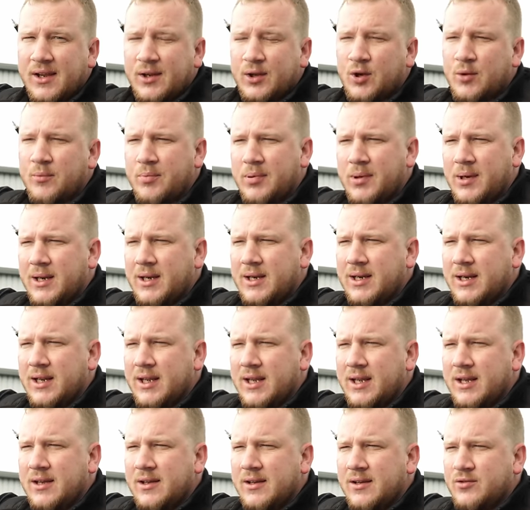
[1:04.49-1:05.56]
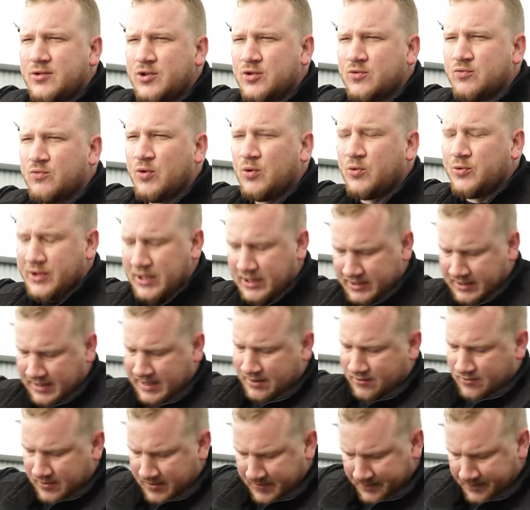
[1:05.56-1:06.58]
completely just ruled this out.